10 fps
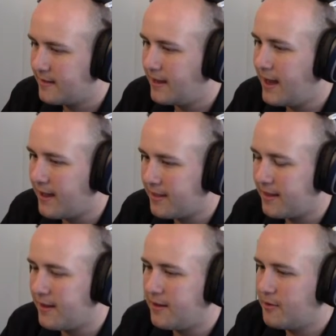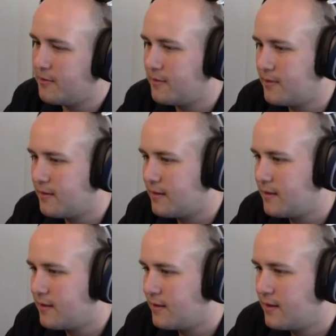Yeah, thank you.
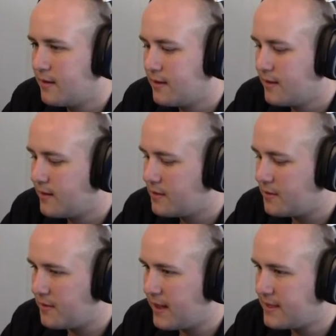So